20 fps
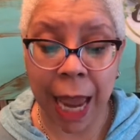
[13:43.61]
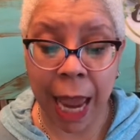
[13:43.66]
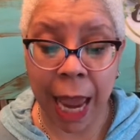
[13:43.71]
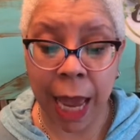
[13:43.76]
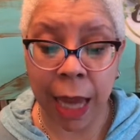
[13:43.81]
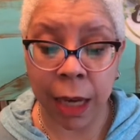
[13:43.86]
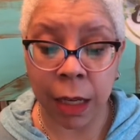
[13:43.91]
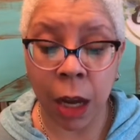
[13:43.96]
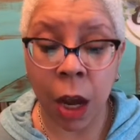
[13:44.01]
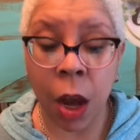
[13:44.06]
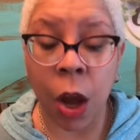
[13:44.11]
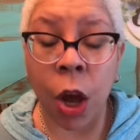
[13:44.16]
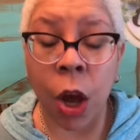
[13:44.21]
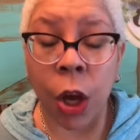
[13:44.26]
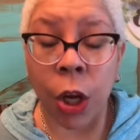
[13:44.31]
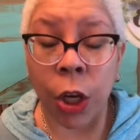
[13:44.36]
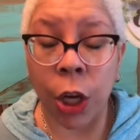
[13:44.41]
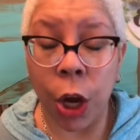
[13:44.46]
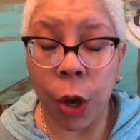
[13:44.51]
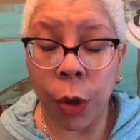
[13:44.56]
and
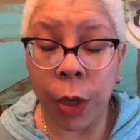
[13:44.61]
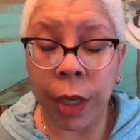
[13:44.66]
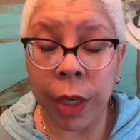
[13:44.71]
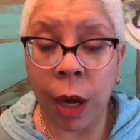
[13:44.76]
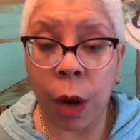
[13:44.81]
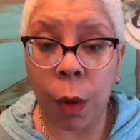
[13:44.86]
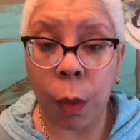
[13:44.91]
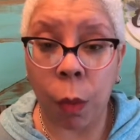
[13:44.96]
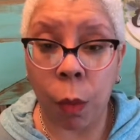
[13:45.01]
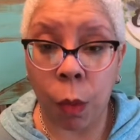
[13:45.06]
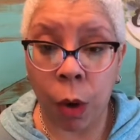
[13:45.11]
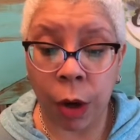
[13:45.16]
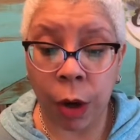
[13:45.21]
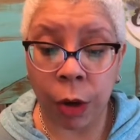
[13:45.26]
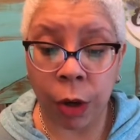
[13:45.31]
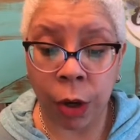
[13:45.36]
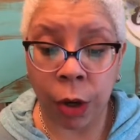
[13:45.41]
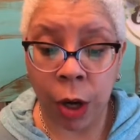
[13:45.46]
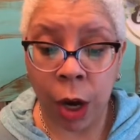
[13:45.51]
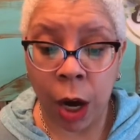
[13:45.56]
coconut
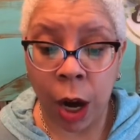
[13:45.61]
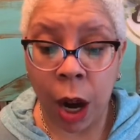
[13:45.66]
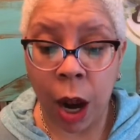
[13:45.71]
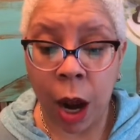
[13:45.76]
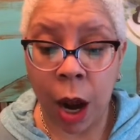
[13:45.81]
water